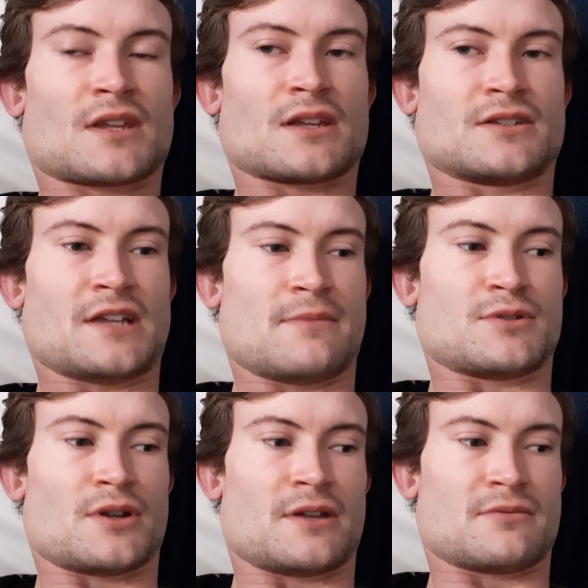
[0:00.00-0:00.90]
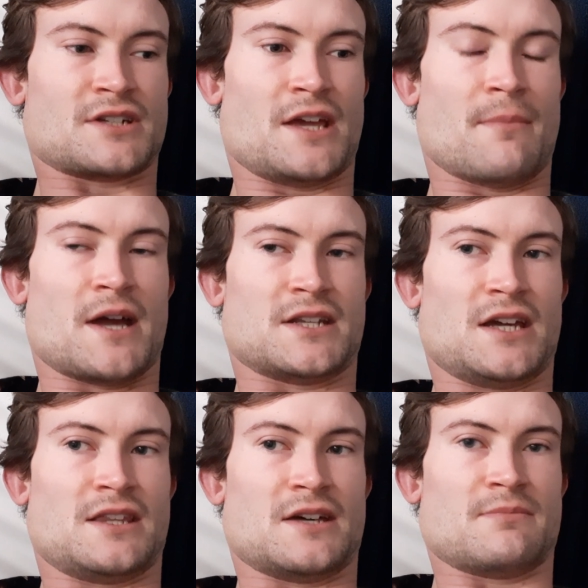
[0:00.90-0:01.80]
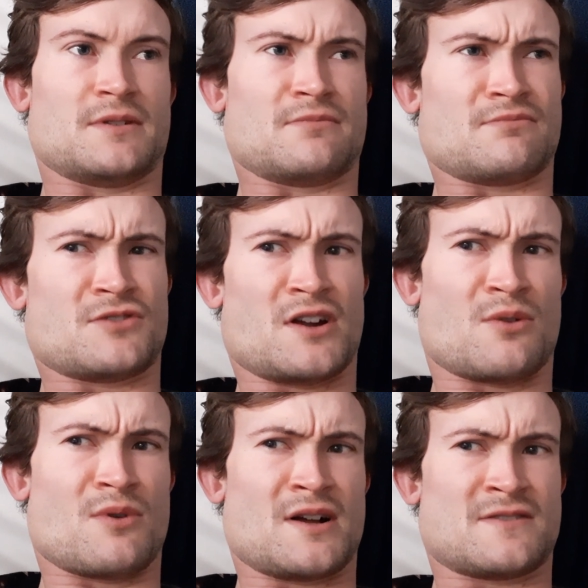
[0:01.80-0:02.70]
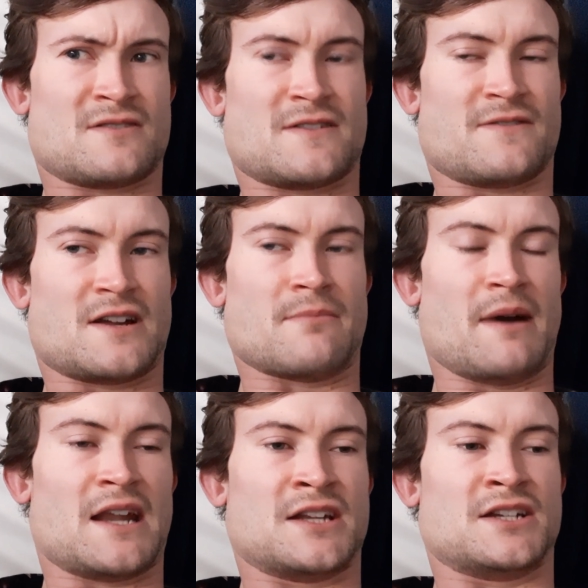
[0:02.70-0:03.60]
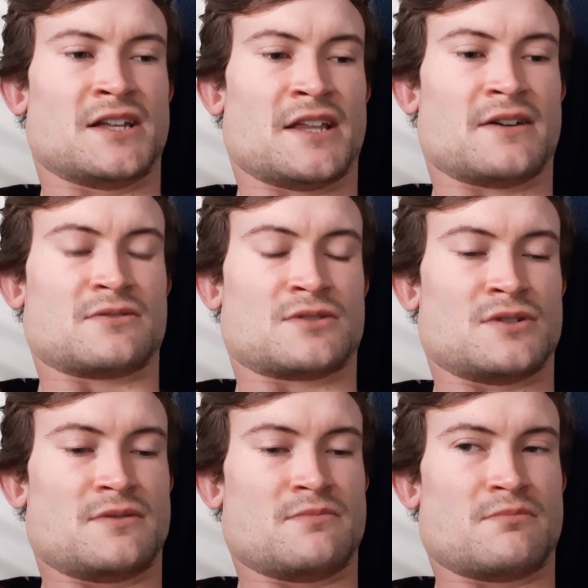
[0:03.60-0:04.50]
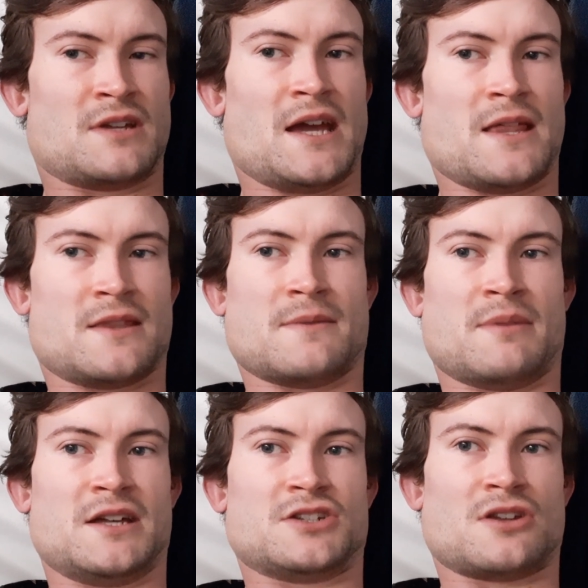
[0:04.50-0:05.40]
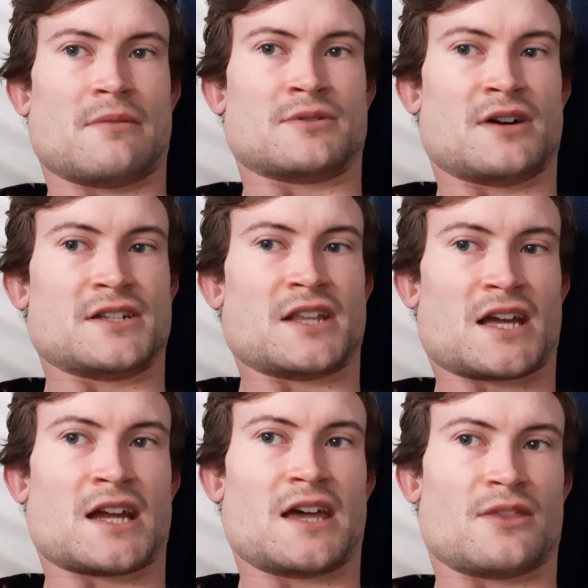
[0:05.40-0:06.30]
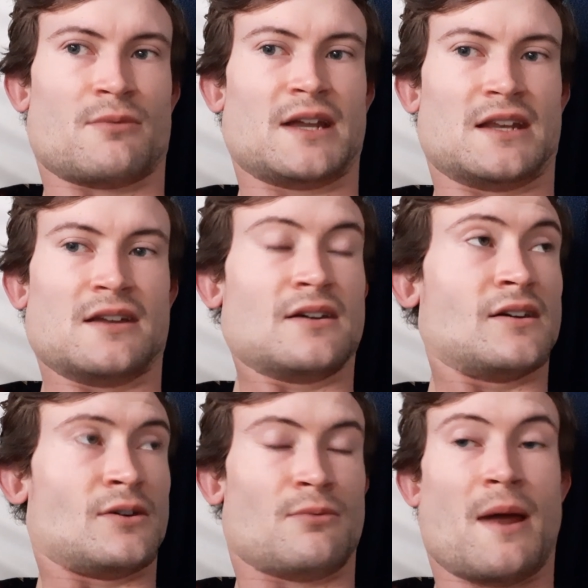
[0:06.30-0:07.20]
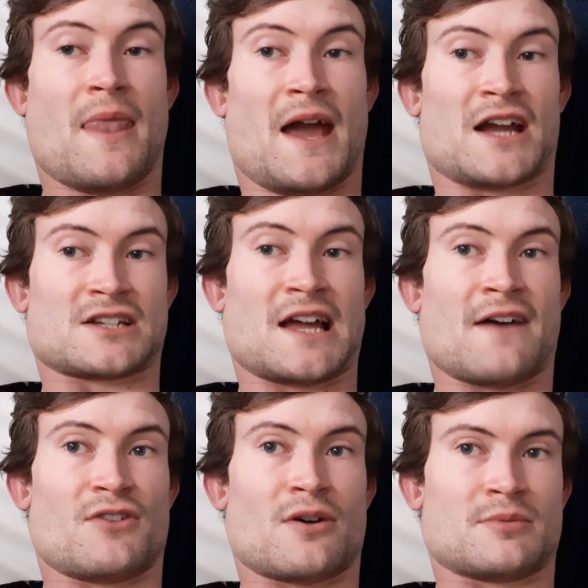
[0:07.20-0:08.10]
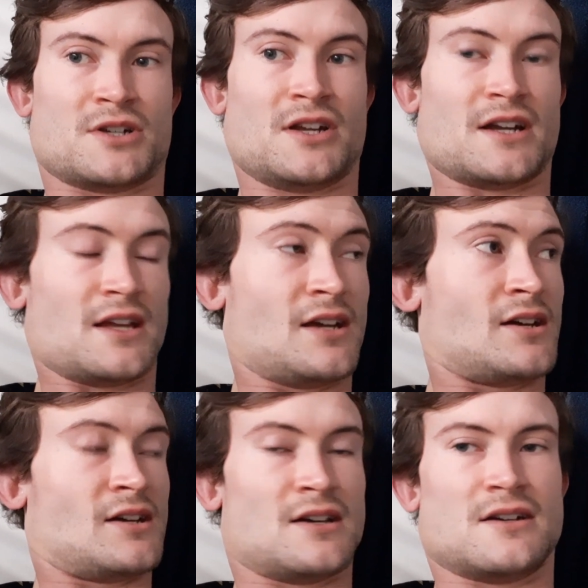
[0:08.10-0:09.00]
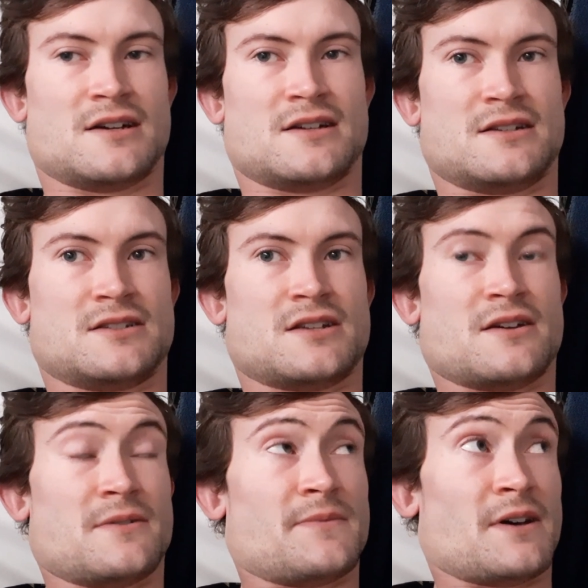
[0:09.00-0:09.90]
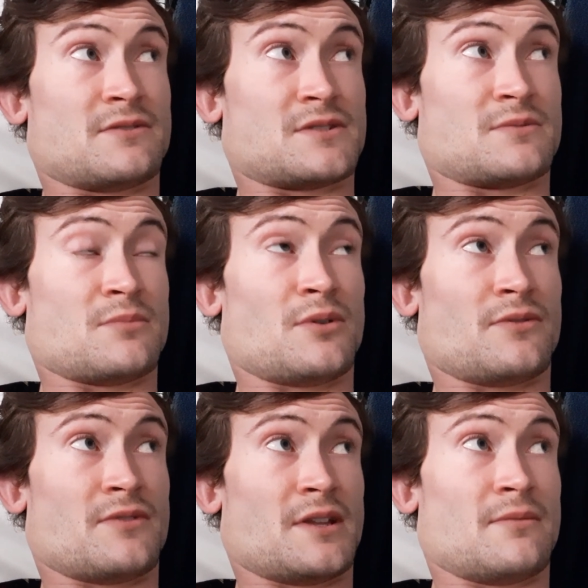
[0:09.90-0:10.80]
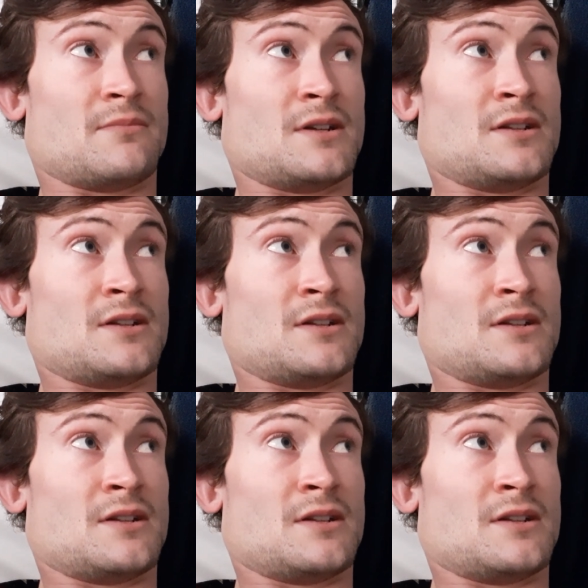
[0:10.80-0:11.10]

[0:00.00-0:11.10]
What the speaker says: Same sort of thing with Team 18. They've been trying to find a manager that could get the pit stops right so they can get the win when they actually have the opportunity. And so that was important for them.